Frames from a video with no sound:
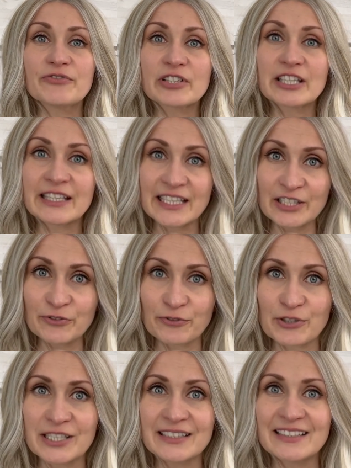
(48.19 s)

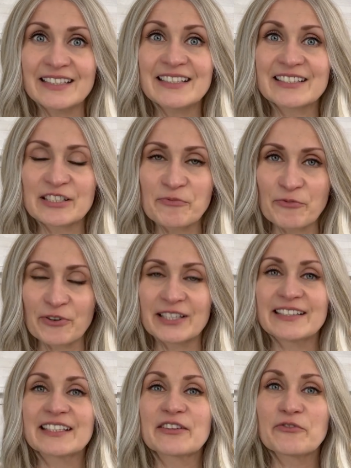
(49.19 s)
heat-friendly
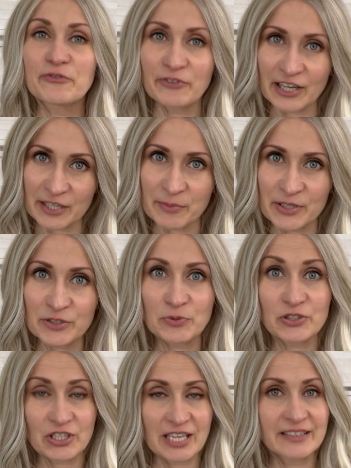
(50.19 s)
synthetic fibres,
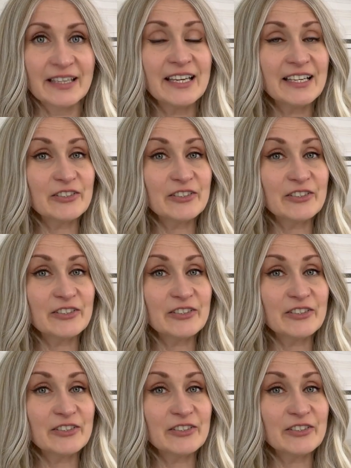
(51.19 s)
which can